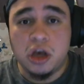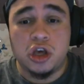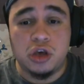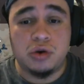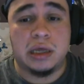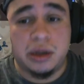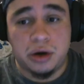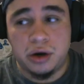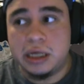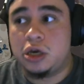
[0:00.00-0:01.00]
you could
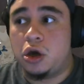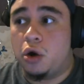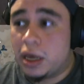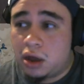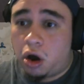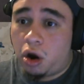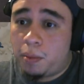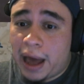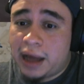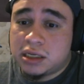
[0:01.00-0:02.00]
literally go get the
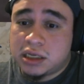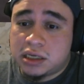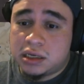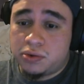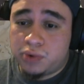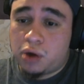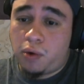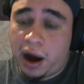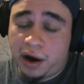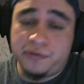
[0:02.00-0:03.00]
RMATs
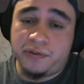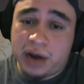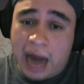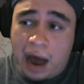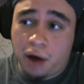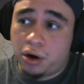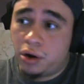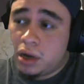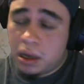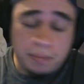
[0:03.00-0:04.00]
required for an
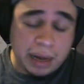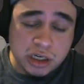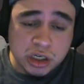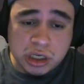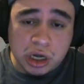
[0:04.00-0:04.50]
hour by just,